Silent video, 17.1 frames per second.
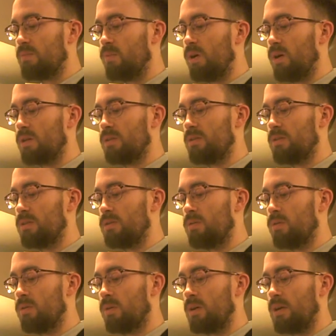walked to the
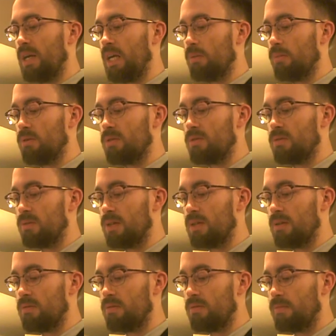door, able to
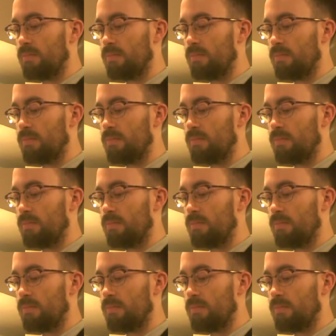leave.